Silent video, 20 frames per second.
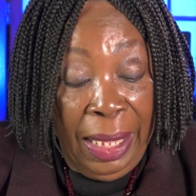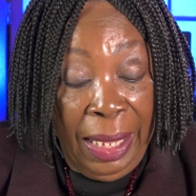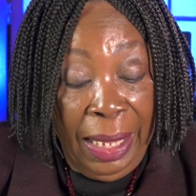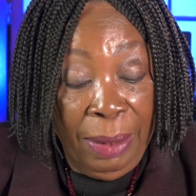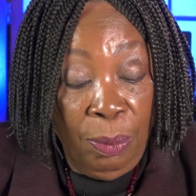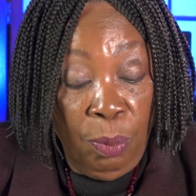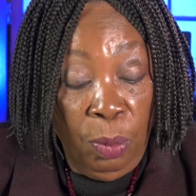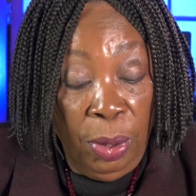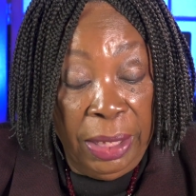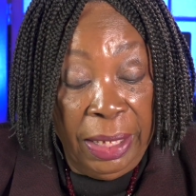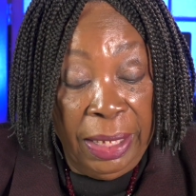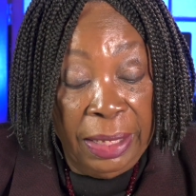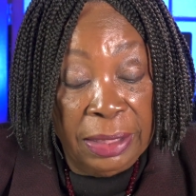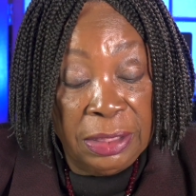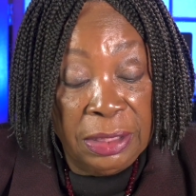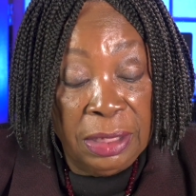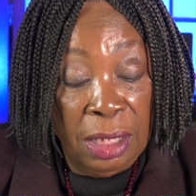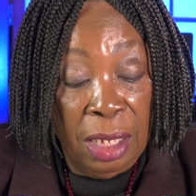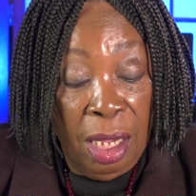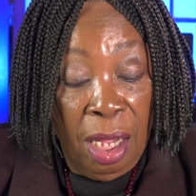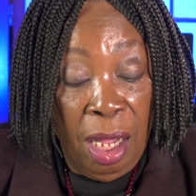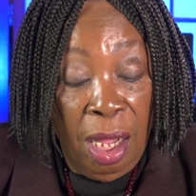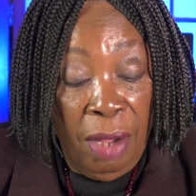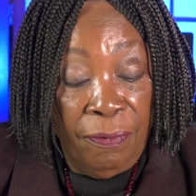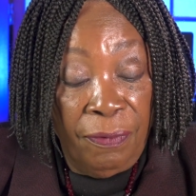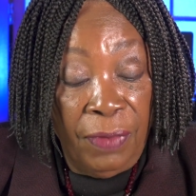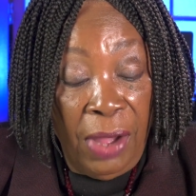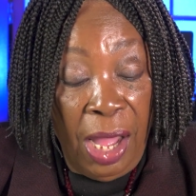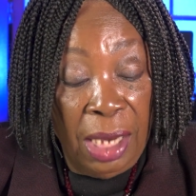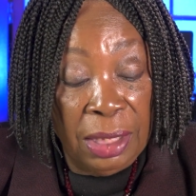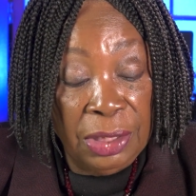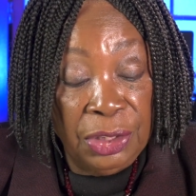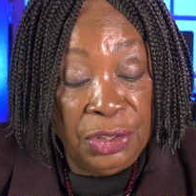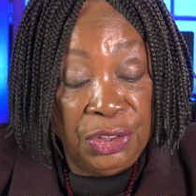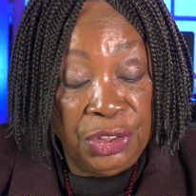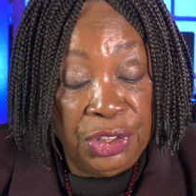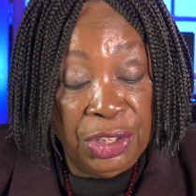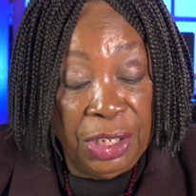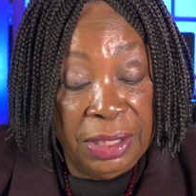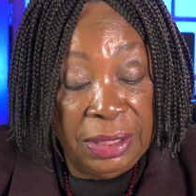And what else? Follow
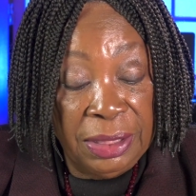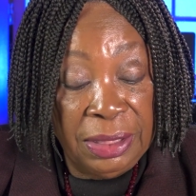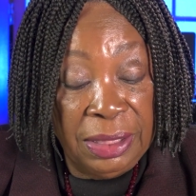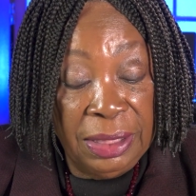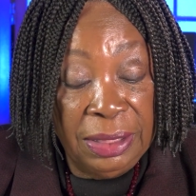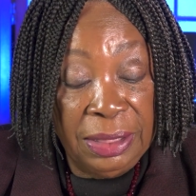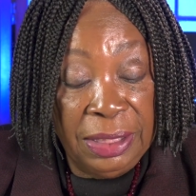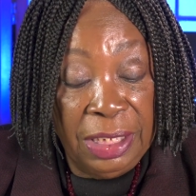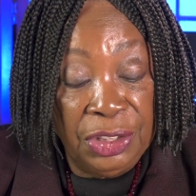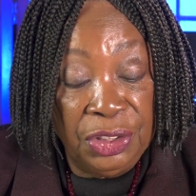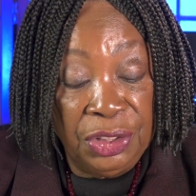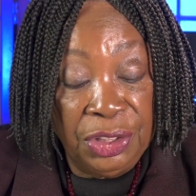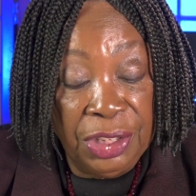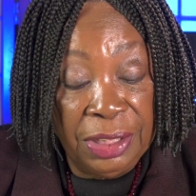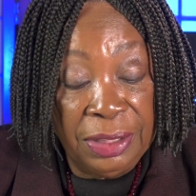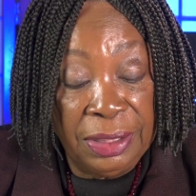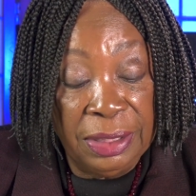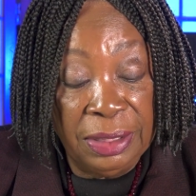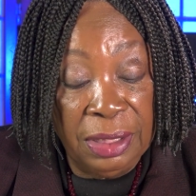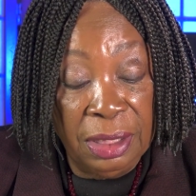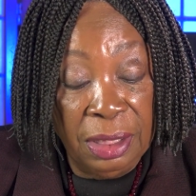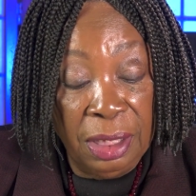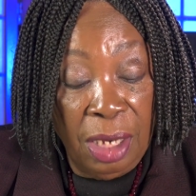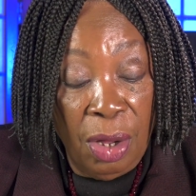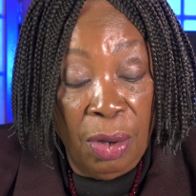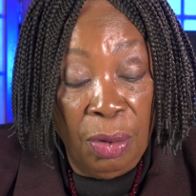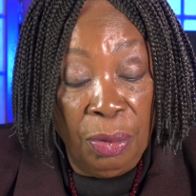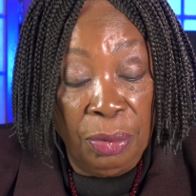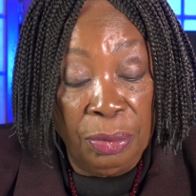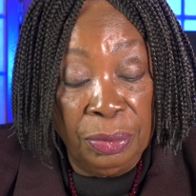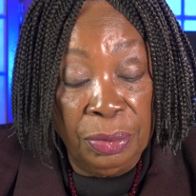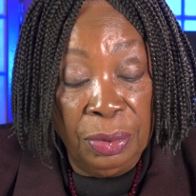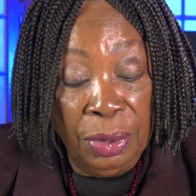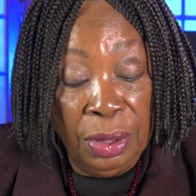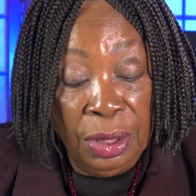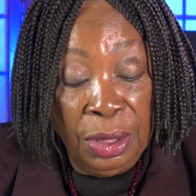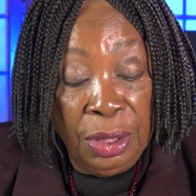justice and justice alone,